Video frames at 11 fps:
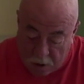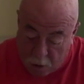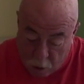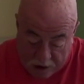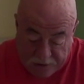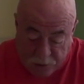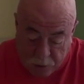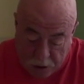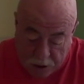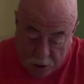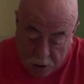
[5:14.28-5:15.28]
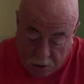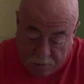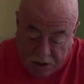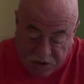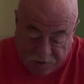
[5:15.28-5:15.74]
gravy's really good and the
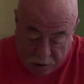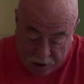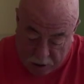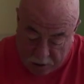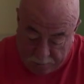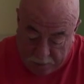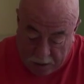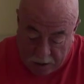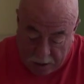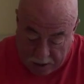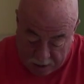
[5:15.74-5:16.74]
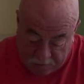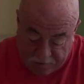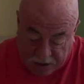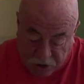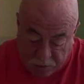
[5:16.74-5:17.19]
meat's very good. And the
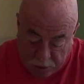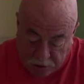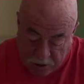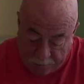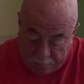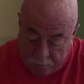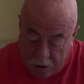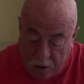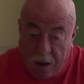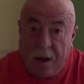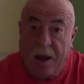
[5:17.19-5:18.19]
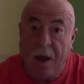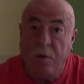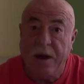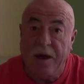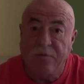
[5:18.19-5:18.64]
vegetables. I
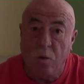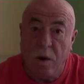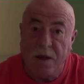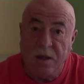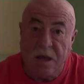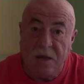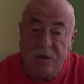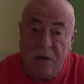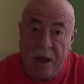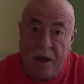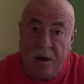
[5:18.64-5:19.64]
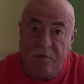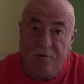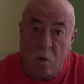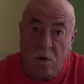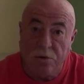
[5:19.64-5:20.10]
would have to rate this at a
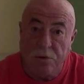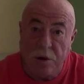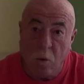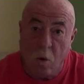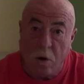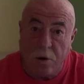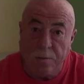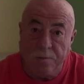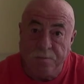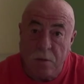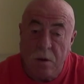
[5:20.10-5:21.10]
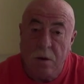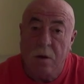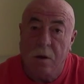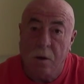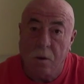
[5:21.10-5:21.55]
four and three quarter.
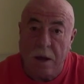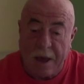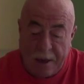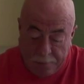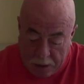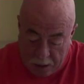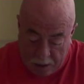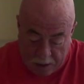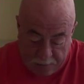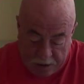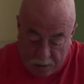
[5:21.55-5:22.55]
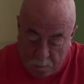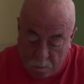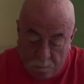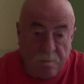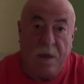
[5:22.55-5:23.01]
Okay? I mean,
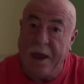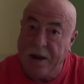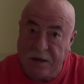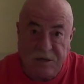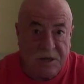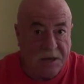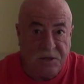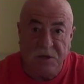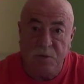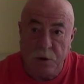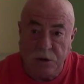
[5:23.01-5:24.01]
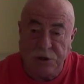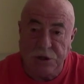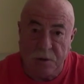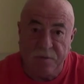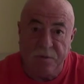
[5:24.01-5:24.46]
80 cents is pretty
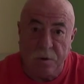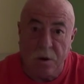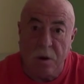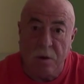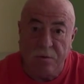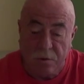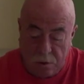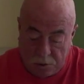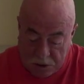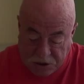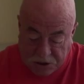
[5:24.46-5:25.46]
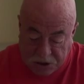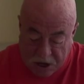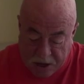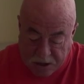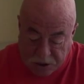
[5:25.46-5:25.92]
cheap for a, for a decent
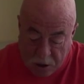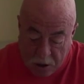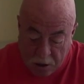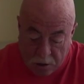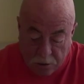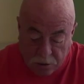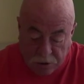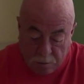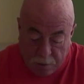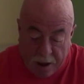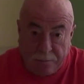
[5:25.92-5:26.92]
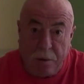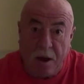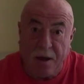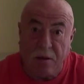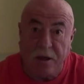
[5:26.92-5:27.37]
sized little pot
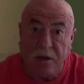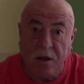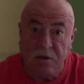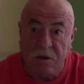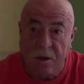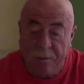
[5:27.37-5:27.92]
pie like this.